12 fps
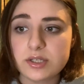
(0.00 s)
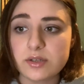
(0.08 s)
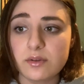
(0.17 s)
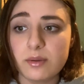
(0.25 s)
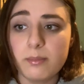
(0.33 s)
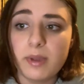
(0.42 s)

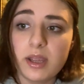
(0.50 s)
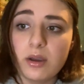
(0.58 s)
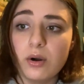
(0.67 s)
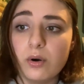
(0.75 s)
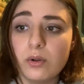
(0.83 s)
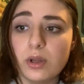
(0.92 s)
So the main
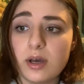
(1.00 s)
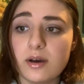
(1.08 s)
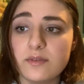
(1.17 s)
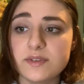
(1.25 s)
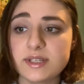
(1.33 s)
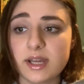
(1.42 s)
goal
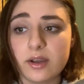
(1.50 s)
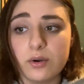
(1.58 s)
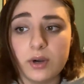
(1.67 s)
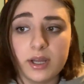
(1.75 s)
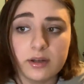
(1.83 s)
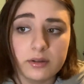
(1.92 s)
of
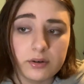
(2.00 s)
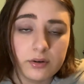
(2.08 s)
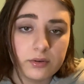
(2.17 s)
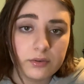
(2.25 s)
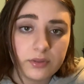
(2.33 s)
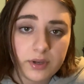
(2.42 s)

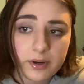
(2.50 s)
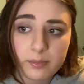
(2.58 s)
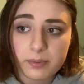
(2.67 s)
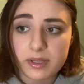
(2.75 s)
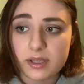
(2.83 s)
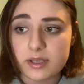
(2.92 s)
psychoanalytical
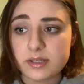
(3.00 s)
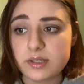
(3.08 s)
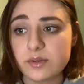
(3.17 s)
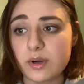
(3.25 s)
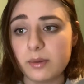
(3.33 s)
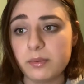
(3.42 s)
therapy is
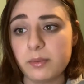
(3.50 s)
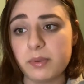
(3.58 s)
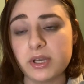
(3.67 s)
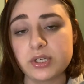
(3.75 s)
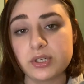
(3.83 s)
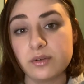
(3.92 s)
to help the
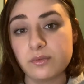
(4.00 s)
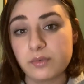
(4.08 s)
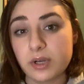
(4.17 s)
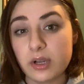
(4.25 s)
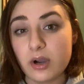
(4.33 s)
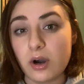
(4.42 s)
patient
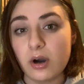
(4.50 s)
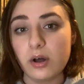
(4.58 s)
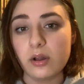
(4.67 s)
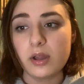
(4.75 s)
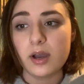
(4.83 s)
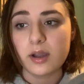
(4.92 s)

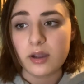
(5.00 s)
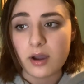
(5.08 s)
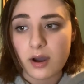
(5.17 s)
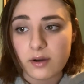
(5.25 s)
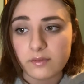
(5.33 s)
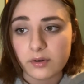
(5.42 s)
recall,
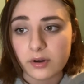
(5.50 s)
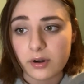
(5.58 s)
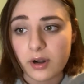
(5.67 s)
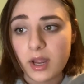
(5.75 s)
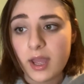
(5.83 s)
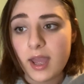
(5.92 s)

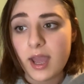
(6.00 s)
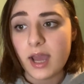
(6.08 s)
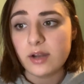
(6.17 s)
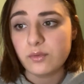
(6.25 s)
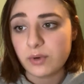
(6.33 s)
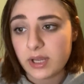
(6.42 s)
uncover,
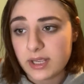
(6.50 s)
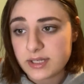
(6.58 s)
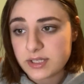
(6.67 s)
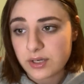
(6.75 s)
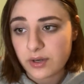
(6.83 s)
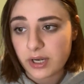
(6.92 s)
and
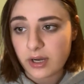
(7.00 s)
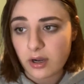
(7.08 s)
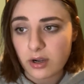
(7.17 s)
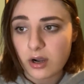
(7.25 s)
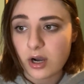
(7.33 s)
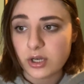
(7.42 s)
reintegrate
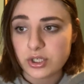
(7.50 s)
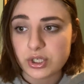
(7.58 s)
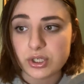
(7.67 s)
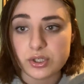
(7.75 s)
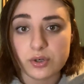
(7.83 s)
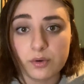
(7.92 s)

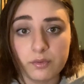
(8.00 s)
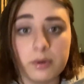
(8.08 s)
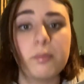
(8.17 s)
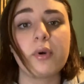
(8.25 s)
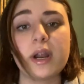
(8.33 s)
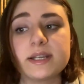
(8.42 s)
unconscious or
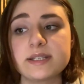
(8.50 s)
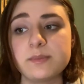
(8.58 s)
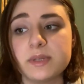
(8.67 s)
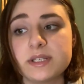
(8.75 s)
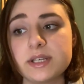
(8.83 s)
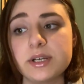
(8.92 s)
repressed
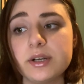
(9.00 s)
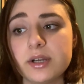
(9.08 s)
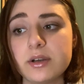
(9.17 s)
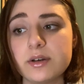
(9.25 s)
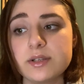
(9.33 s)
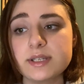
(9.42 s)

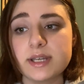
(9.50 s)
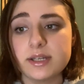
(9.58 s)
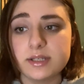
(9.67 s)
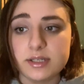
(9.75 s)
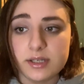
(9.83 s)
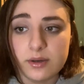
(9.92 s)
materials
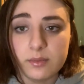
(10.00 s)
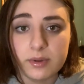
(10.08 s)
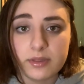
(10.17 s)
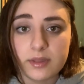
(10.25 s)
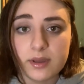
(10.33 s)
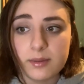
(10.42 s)
and deal
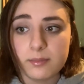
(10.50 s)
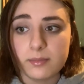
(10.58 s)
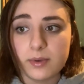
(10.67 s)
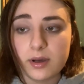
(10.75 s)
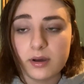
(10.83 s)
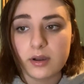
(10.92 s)
with
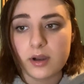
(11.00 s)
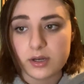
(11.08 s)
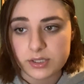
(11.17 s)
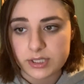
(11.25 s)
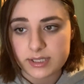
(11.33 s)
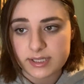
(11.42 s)
them
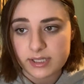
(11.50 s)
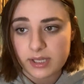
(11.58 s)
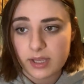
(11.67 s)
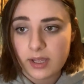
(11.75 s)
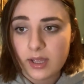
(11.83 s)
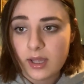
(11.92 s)

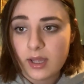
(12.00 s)
consciously.